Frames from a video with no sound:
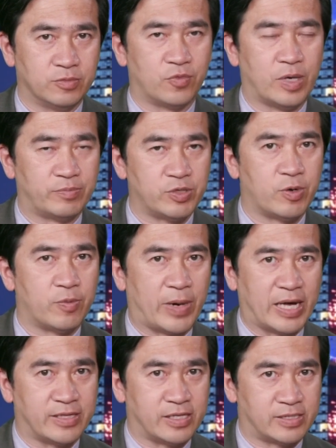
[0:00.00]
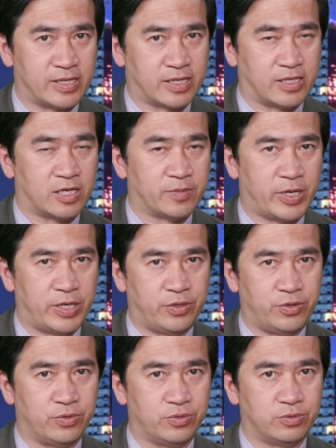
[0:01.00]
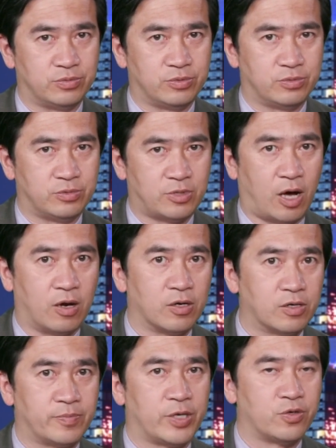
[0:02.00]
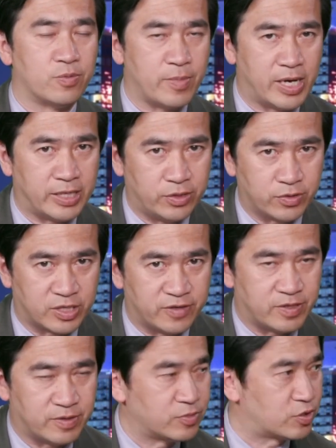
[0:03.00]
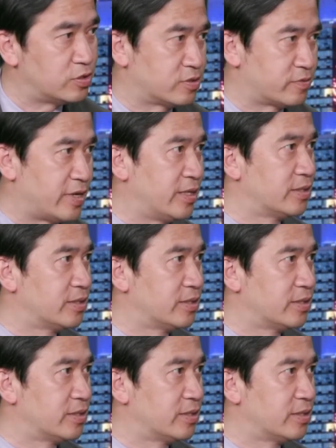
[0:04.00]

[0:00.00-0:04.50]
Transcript: when people buy things, they cannot pay you pay you money, you give them goods, right?